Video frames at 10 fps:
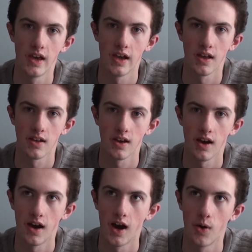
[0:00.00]
that
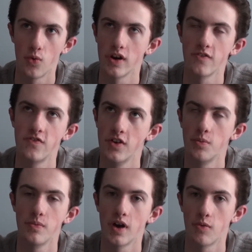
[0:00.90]
I want
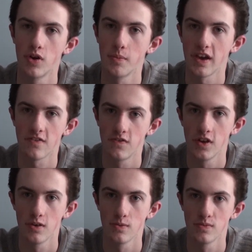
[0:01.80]
to make
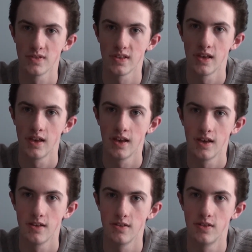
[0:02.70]
films
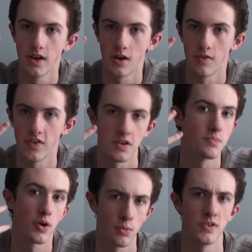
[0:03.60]
that are very
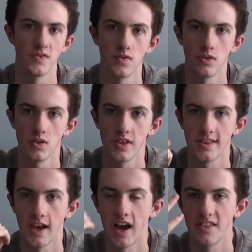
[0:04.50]
purposeful, that
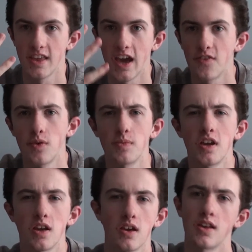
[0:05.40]
they have a
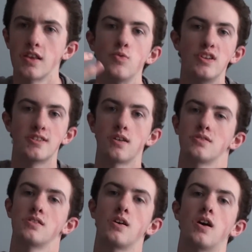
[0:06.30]
meaning, and they reach out
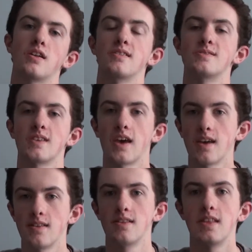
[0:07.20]
to the audience
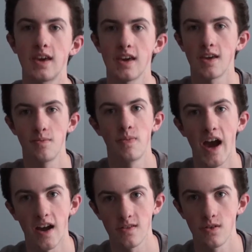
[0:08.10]
and they
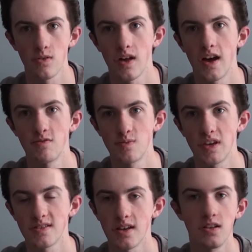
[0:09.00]
impact their lives.
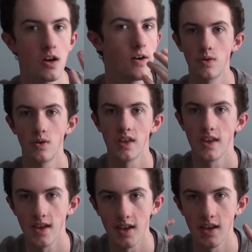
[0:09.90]
Because I know
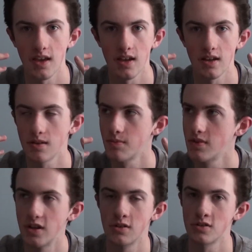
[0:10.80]
in
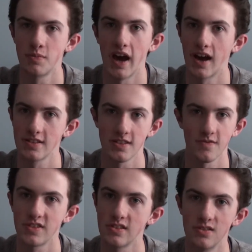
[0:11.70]
years past
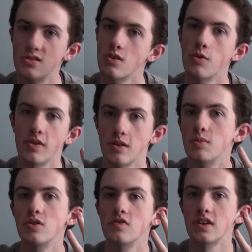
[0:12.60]
I've seen so many
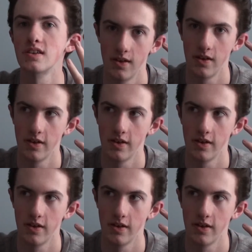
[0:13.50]
movies,